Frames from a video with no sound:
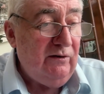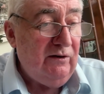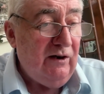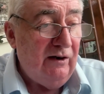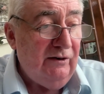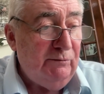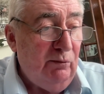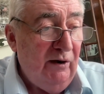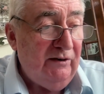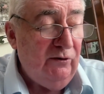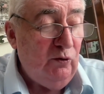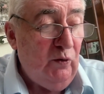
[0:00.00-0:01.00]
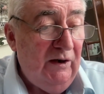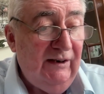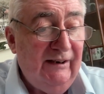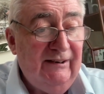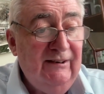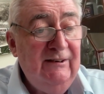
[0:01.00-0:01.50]
College Point in
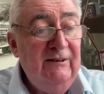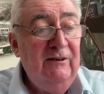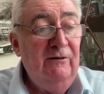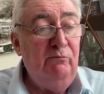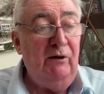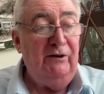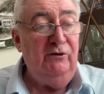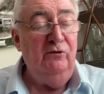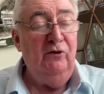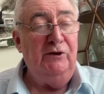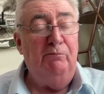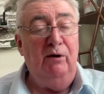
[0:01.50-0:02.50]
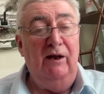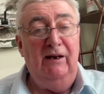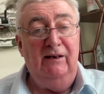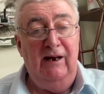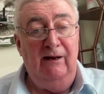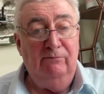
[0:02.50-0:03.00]
Queens. But I do know they play
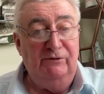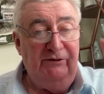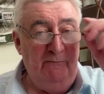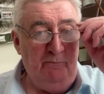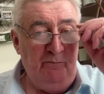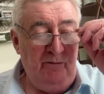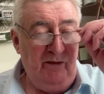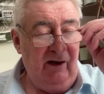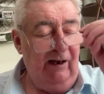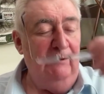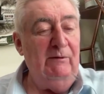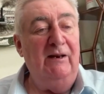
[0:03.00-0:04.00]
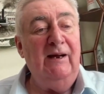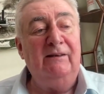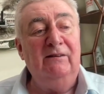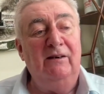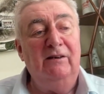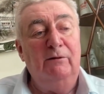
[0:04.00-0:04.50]
games in
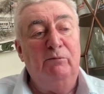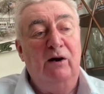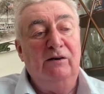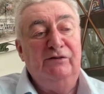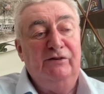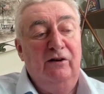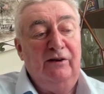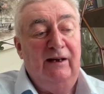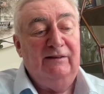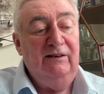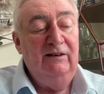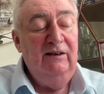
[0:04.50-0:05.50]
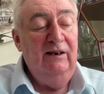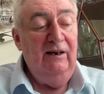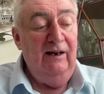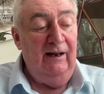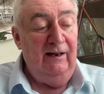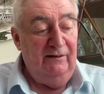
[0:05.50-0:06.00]
Manhattan and in the Bronx and all that.
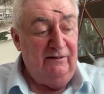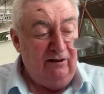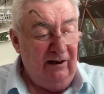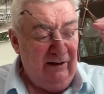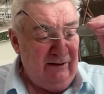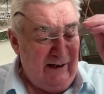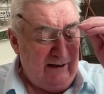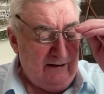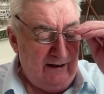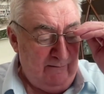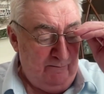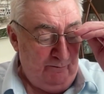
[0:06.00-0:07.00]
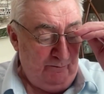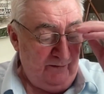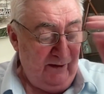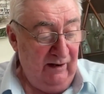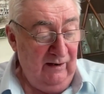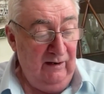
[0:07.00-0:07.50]
And to contact them,
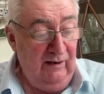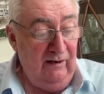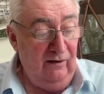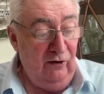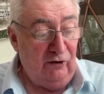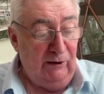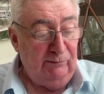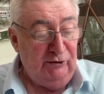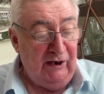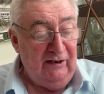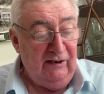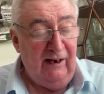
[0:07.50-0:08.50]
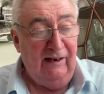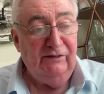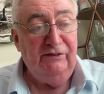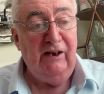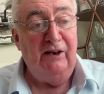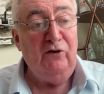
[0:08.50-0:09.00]
look up shannon
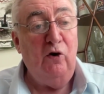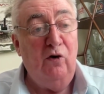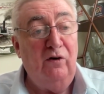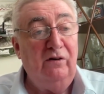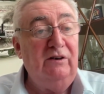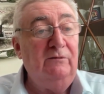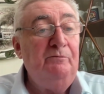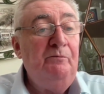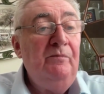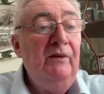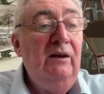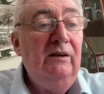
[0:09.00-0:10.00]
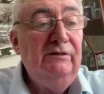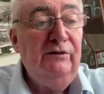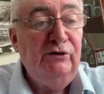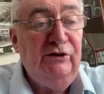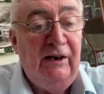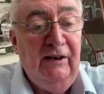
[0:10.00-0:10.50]
gales dot org. So
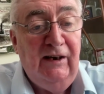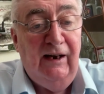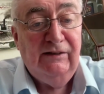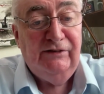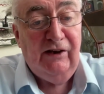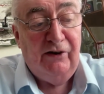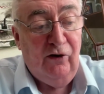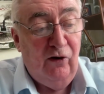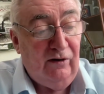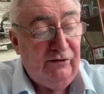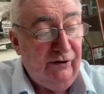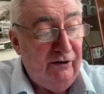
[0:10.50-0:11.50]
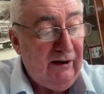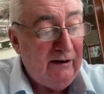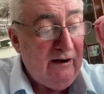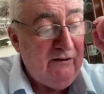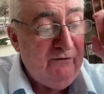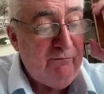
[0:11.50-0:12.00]
shannon gales dot org. So you got a
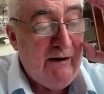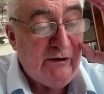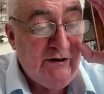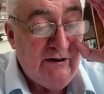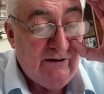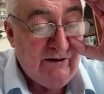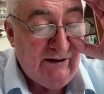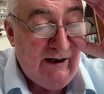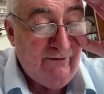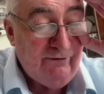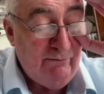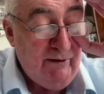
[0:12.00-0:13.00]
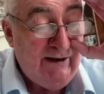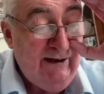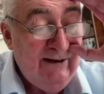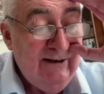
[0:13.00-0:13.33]
lot of information there today from me.